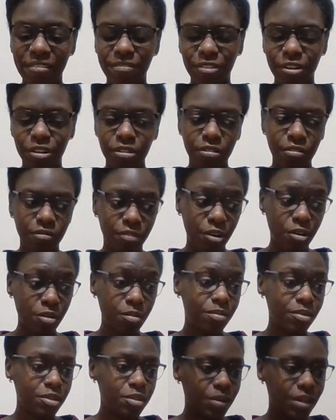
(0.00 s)
for you to
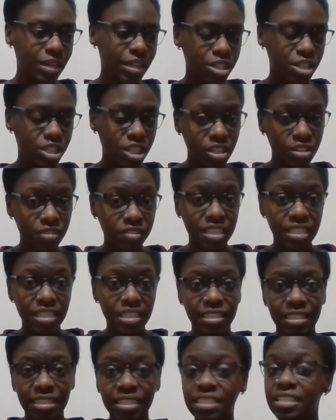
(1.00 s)
vote between Change of
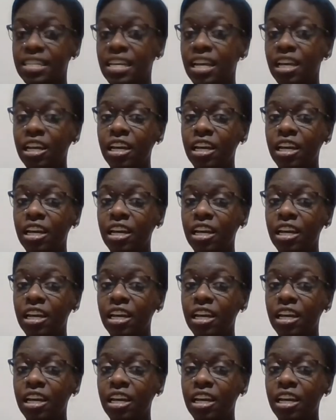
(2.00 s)
Seasons